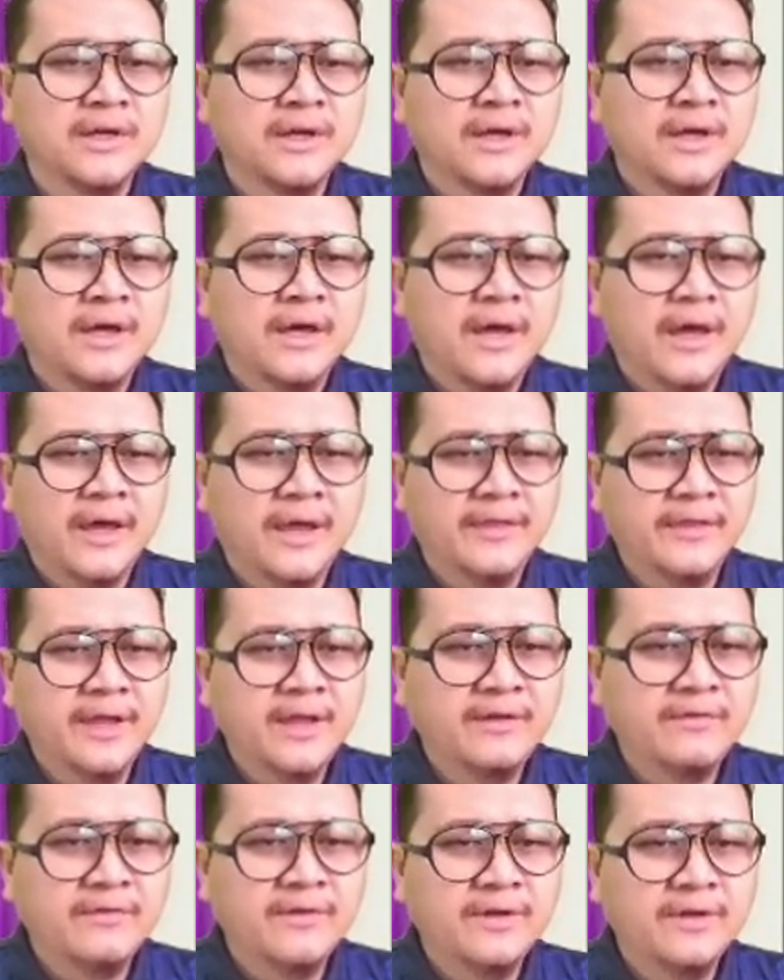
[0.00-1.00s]
And then
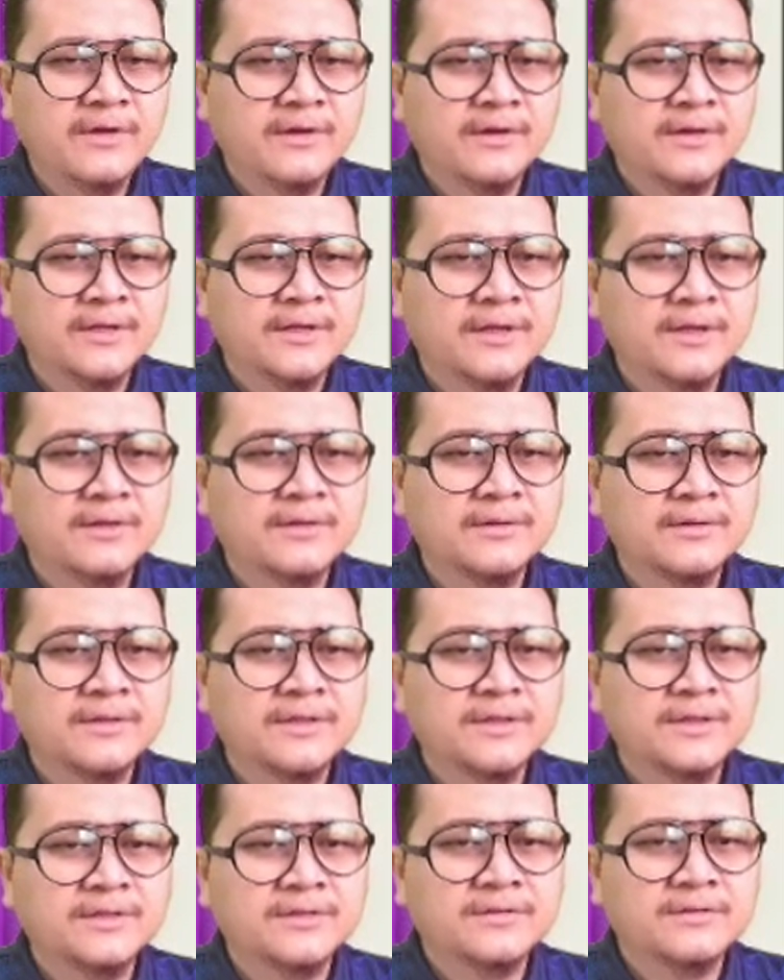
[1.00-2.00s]
we're gonna look
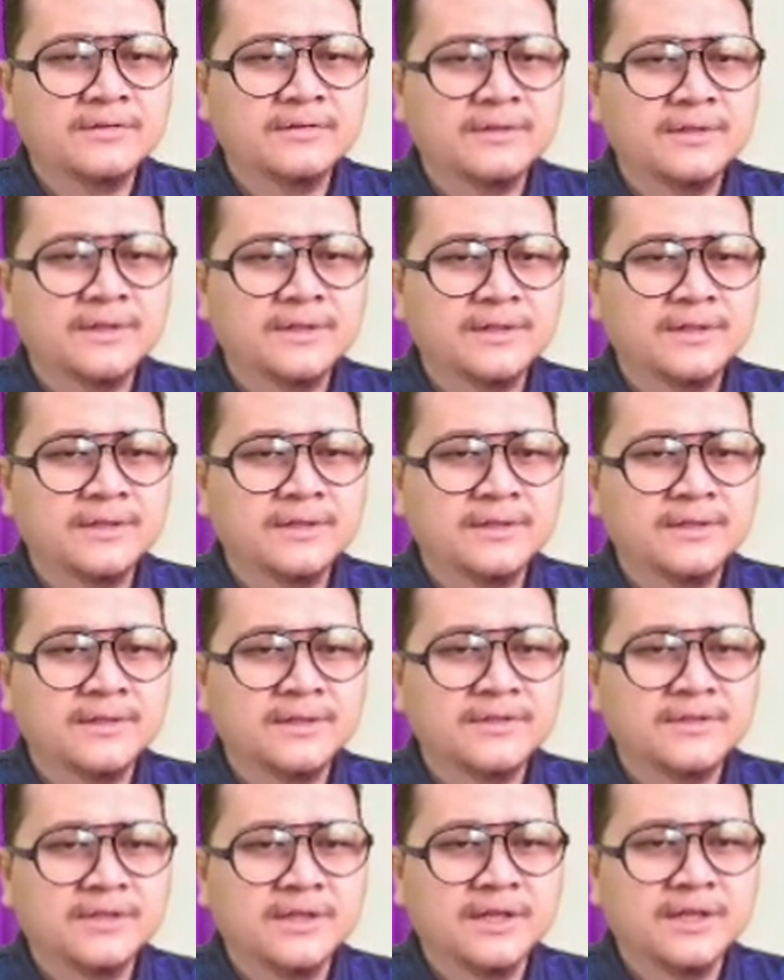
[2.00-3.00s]
into the
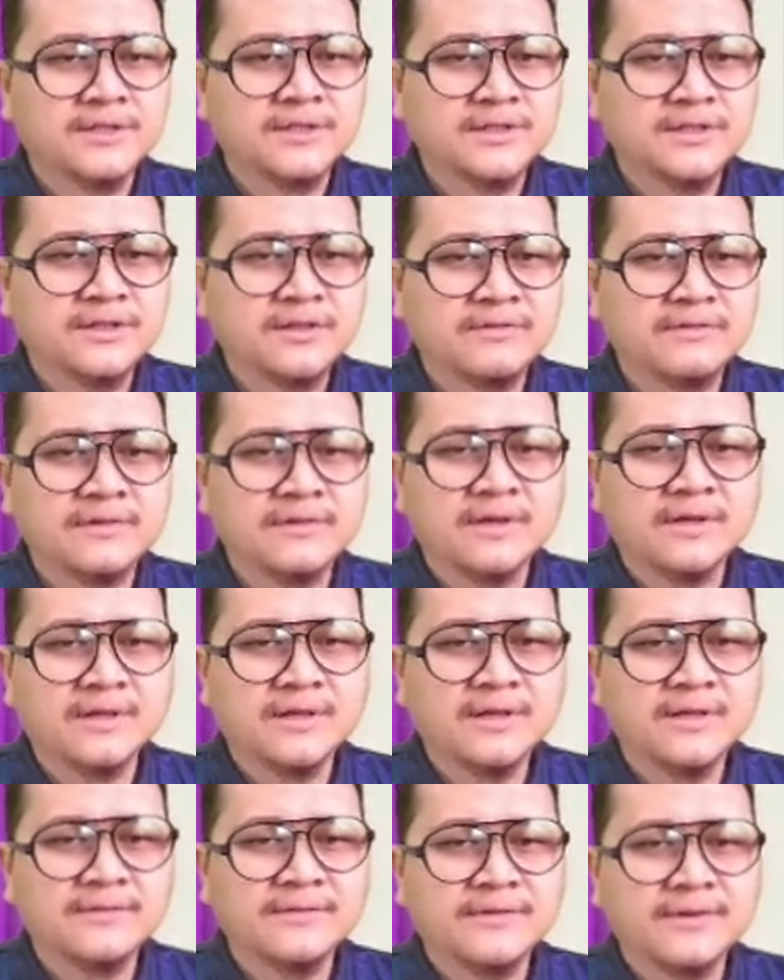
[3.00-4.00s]
discussion of a
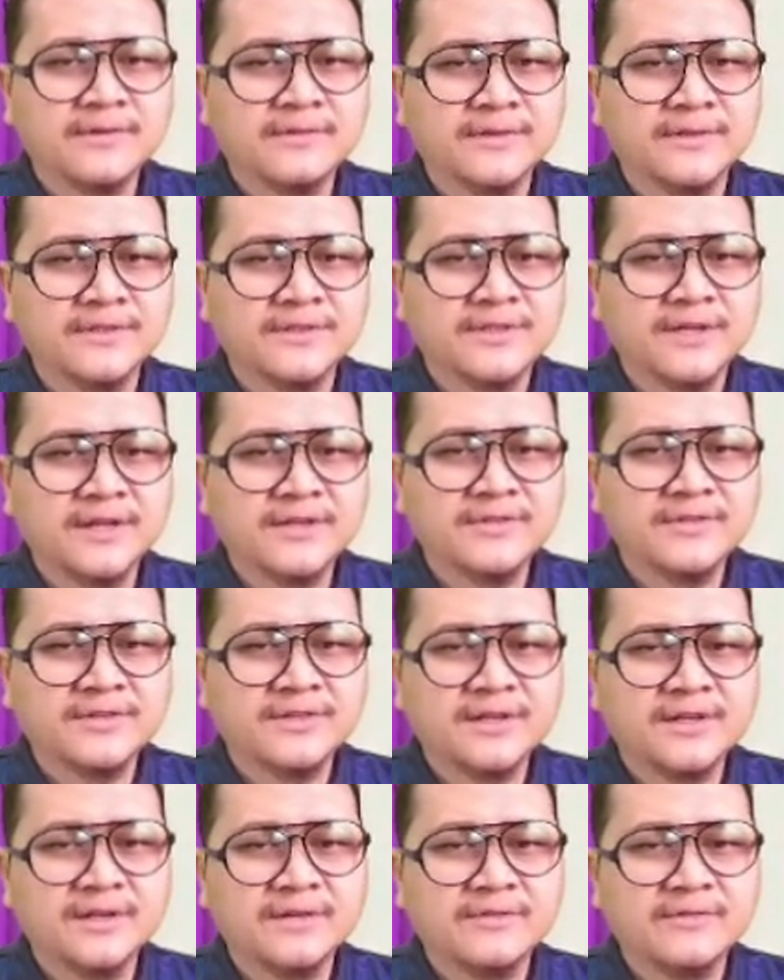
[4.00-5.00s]
graph of a stress
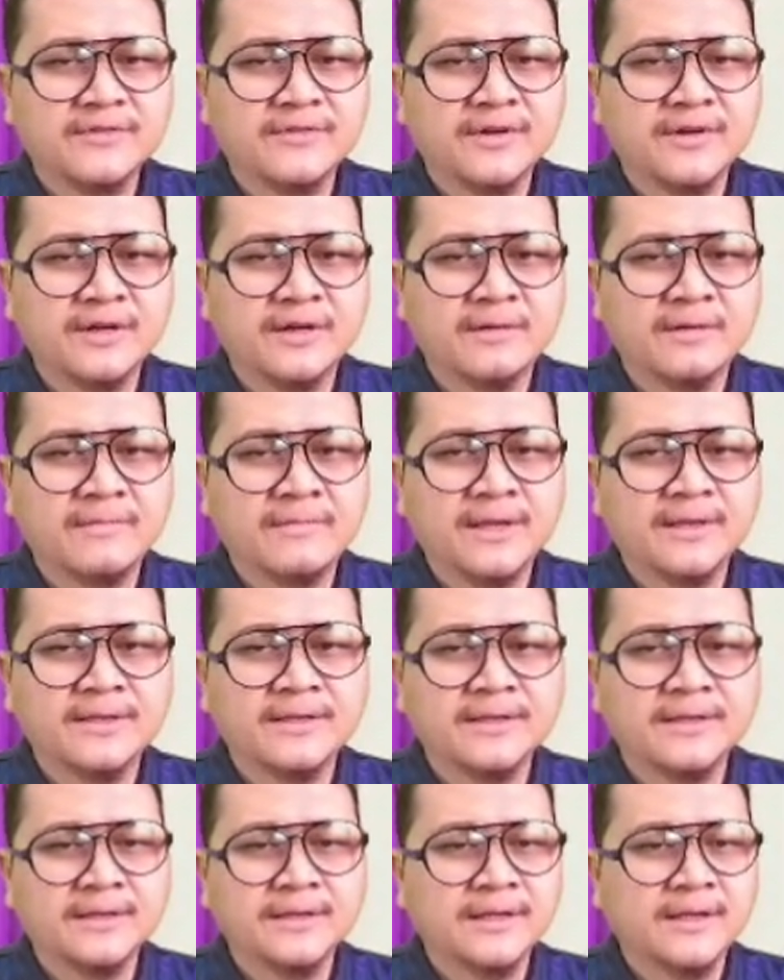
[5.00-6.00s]
strain for a
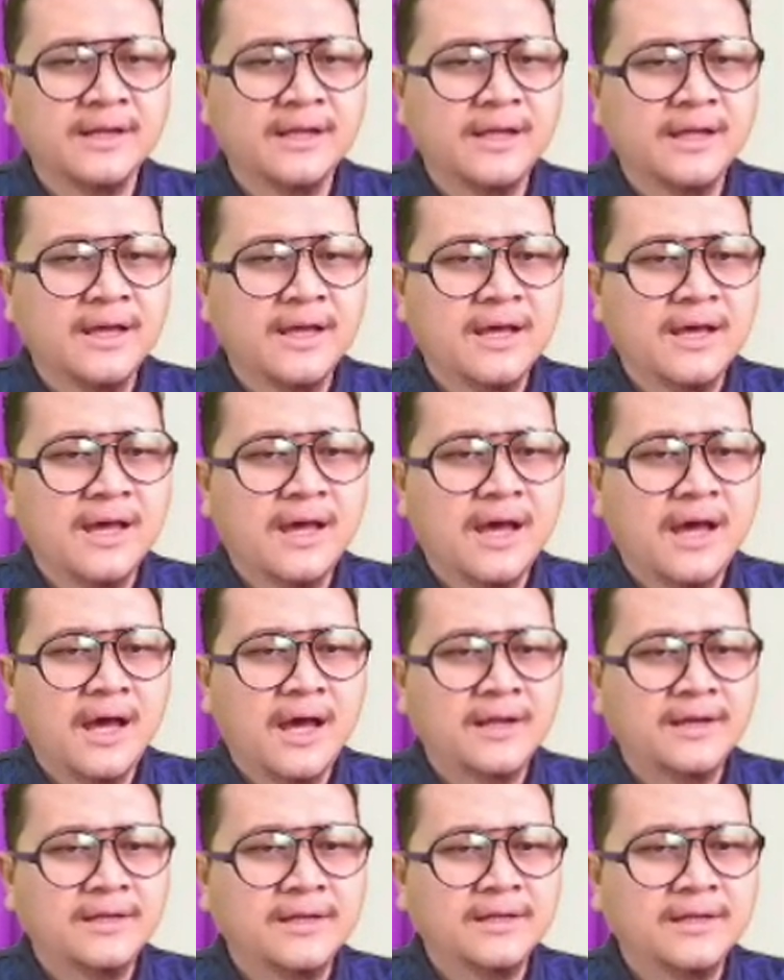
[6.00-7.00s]
metal
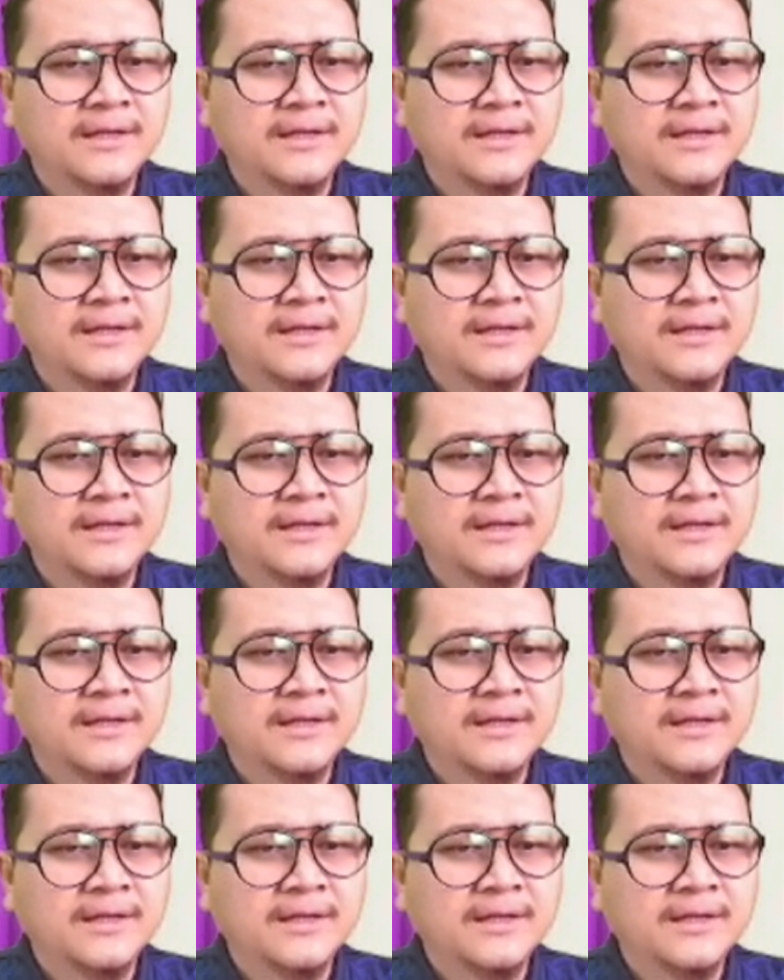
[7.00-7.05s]
under the